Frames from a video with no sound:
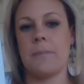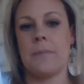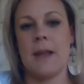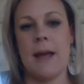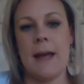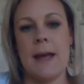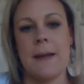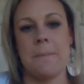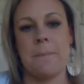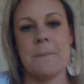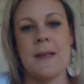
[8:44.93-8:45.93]

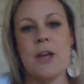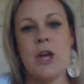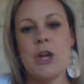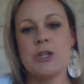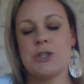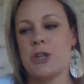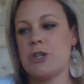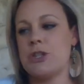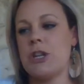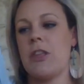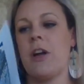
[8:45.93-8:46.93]
Okay, so you
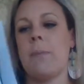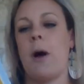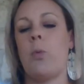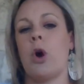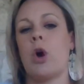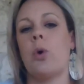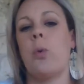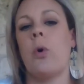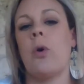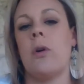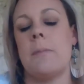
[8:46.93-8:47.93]
should have thought about what
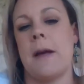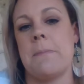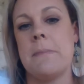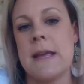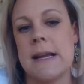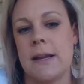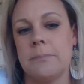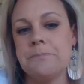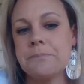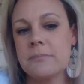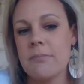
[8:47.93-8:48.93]
quarrel might
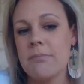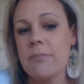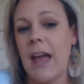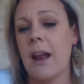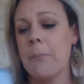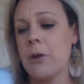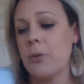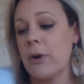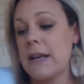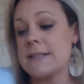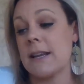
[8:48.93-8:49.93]
mean. And I'm going to
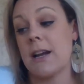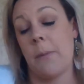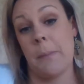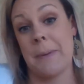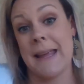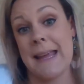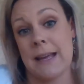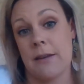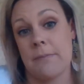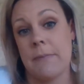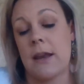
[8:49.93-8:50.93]
read, it's going to come up
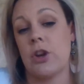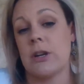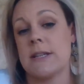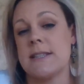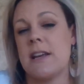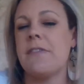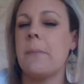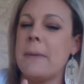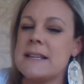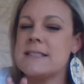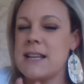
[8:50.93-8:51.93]
again. And you're going to see if it
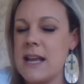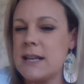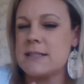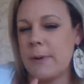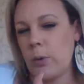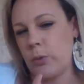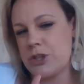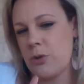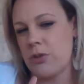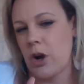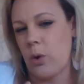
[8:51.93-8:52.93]
makes sense about what
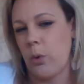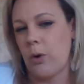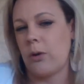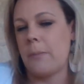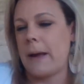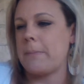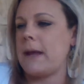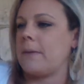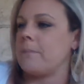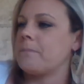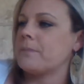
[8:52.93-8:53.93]
you thought quarrel might
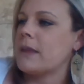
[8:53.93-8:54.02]
mean.